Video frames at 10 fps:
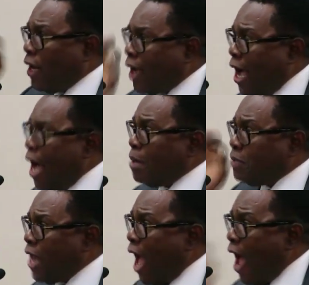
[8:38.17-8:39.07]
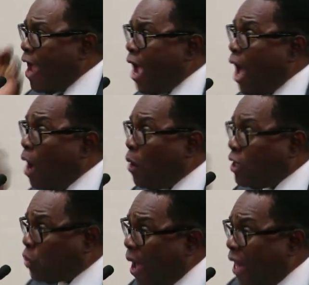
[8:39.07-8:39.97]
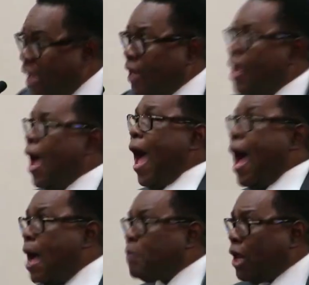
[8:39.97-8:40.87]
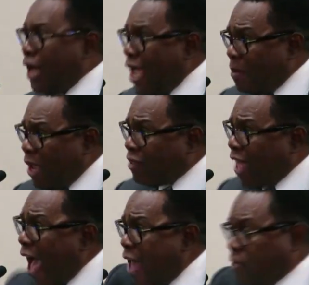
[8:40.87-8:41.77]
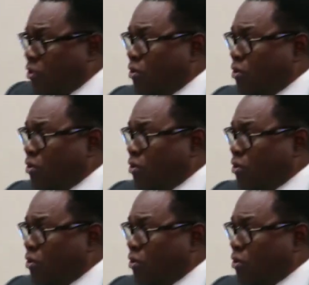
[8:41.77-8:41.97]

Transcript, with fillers: come nigh our dwelling. I'm claiming that.